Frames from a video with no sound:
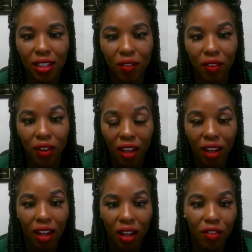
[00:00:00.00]
of,
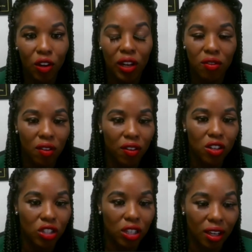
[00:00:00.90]
of your level of
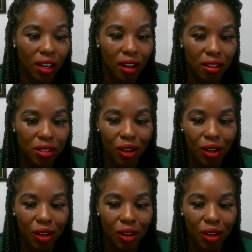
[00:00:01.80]
energy, you know.